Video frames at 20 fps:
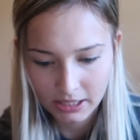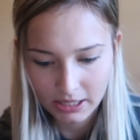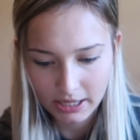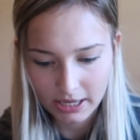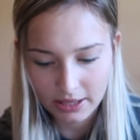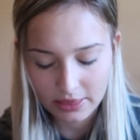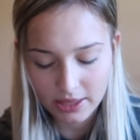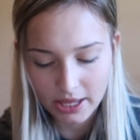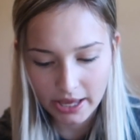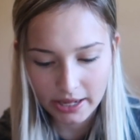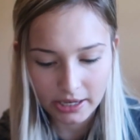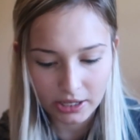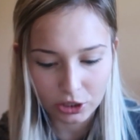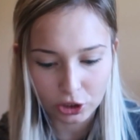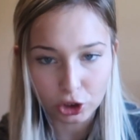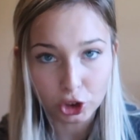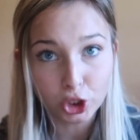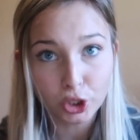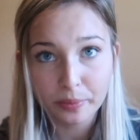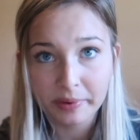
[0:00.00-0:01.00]
And
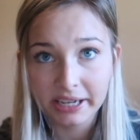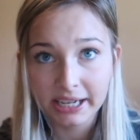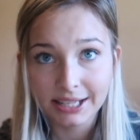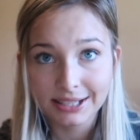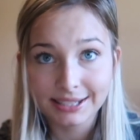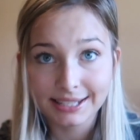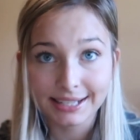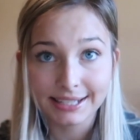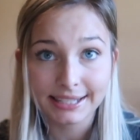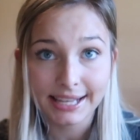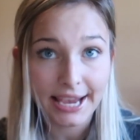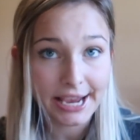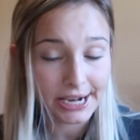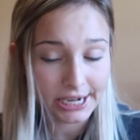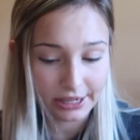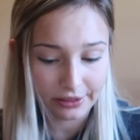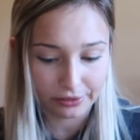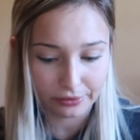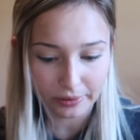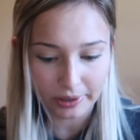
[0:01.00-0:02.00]
then luminance is
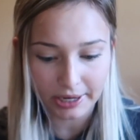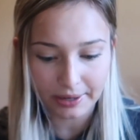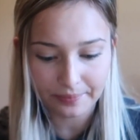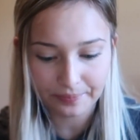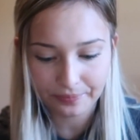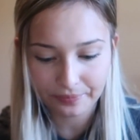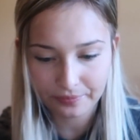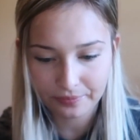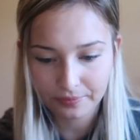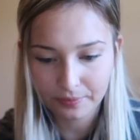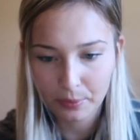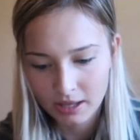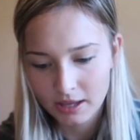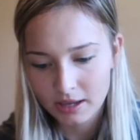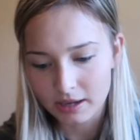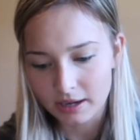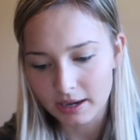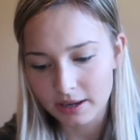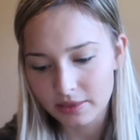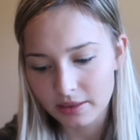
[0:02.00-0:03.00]
83.
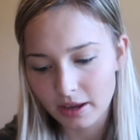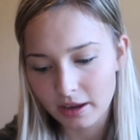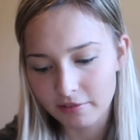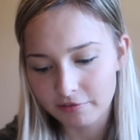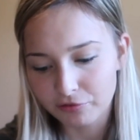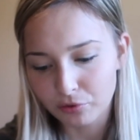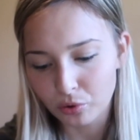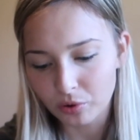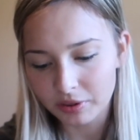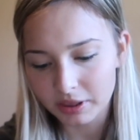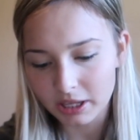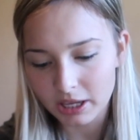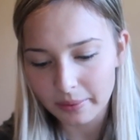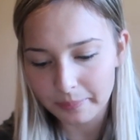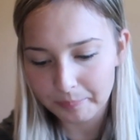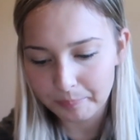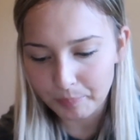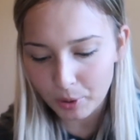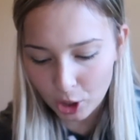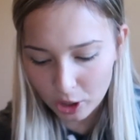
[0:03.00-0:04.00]
And then for
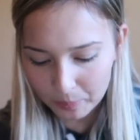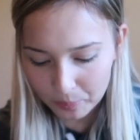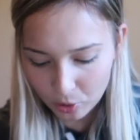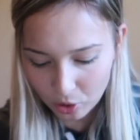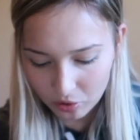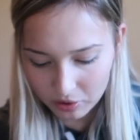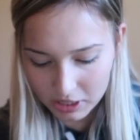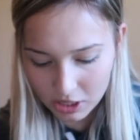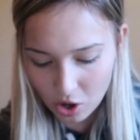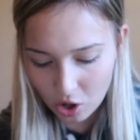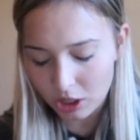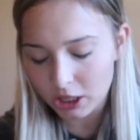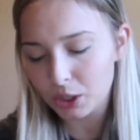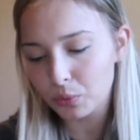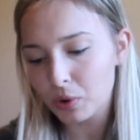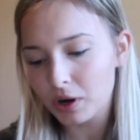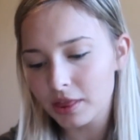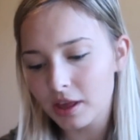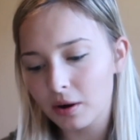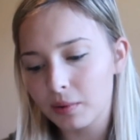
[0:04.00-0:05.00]
the purple, the only
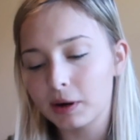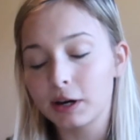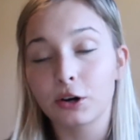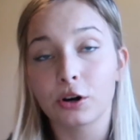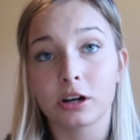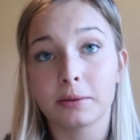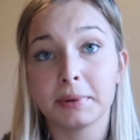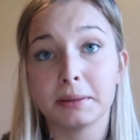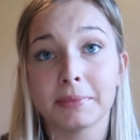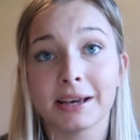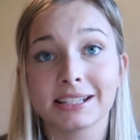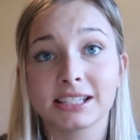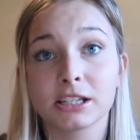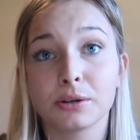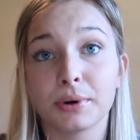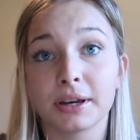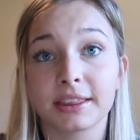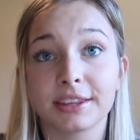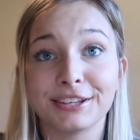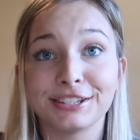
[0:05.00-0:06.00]
one that we are going to be
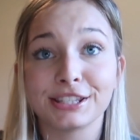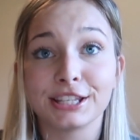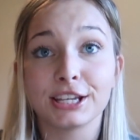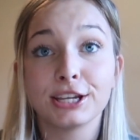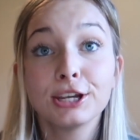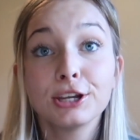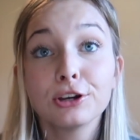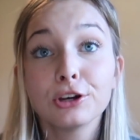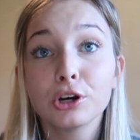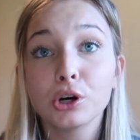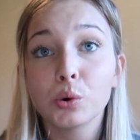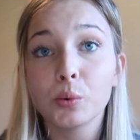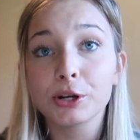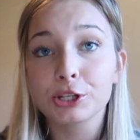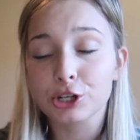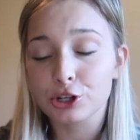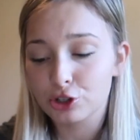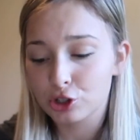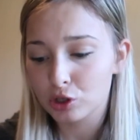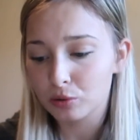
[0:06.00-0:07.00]
messing with is the hue,
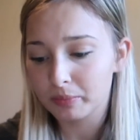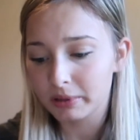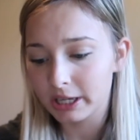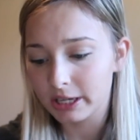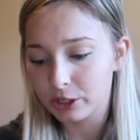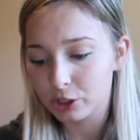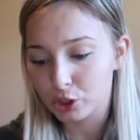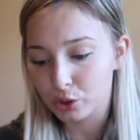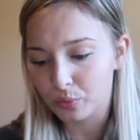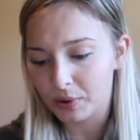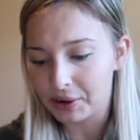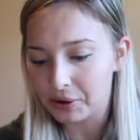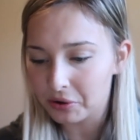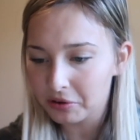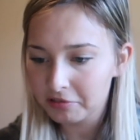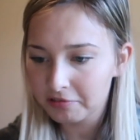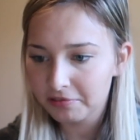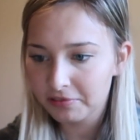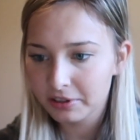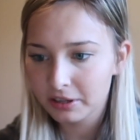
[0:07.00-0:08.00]
which it should be
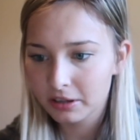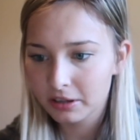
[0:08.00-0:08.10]
12.